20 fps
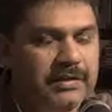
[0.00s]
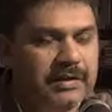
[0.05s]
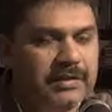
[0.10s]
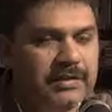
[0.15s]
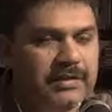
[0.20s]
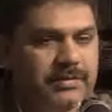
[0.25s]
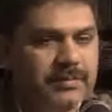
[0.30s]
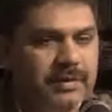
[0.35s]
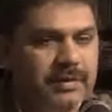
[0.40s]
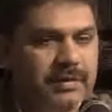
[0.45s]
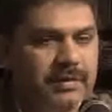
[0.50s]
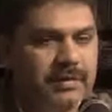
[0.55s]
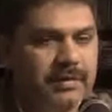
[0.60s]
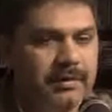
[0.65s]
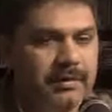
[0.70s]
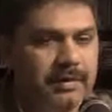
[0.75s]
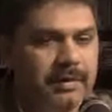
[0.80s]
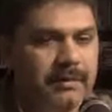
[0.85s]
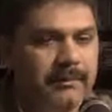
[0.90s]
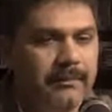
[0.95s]
that has
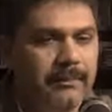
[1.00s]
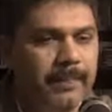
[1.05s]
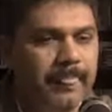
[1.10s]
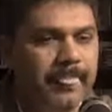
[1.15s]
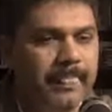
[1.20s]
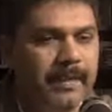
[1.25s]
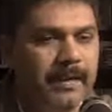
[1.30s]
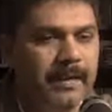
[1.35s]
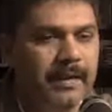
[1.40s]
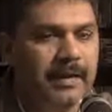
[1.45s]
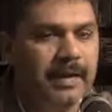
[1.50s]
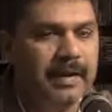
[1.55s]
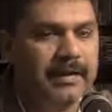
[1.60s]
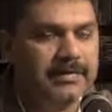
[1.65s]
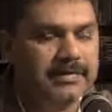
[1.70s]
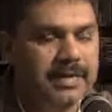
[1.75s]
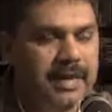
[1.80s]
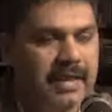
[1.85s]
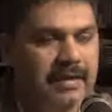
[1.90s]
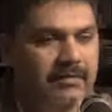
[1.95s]
been
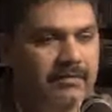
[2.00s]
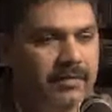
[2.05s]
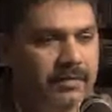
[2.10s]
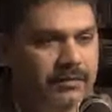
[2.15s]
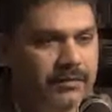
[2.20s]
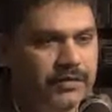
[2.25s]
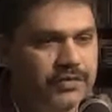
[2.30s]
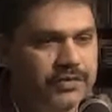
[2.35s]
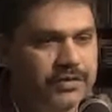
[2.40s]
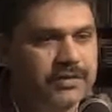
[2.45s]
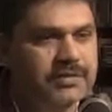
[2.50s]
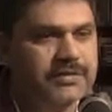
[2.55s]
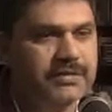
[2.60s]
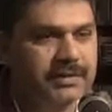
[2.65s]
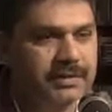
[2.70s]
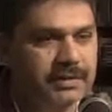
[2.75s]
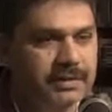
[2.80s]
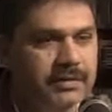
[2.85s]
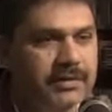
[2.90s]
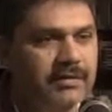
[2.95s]
has had refugees
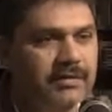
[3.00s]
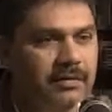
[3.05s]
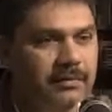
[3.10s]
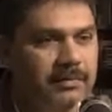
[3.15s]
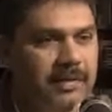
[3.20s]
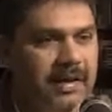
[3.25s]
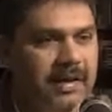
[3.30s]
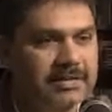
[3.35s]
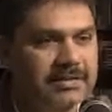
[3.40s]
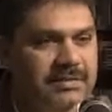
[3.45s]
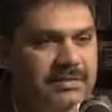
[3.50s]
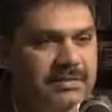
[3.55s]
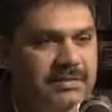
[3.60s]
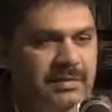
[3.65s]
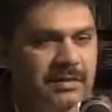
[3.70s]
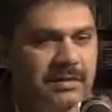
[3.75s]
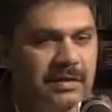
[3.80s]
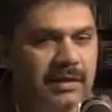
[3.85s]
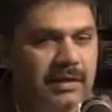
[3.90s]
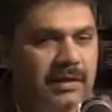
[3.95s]
settle here in
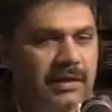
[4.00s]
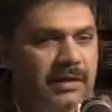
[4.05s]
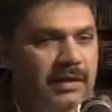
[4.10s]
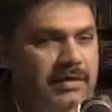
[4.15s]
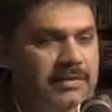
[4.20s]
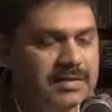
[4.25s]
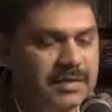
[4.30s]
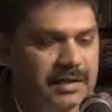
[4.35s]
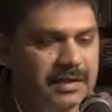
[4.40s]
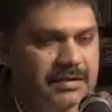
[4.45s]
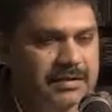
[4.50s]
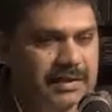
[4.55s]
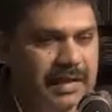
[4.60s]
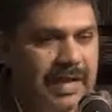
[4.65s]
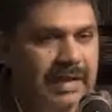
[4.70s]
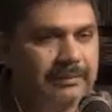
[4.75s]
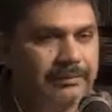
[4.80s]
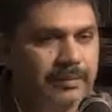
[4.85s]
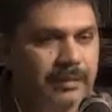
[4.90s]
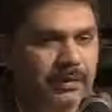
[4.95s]
Masterton, is an
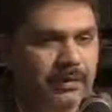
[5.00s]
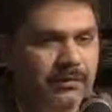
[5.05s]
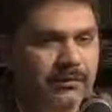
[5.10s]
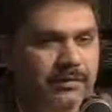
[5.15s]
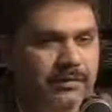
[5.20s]
example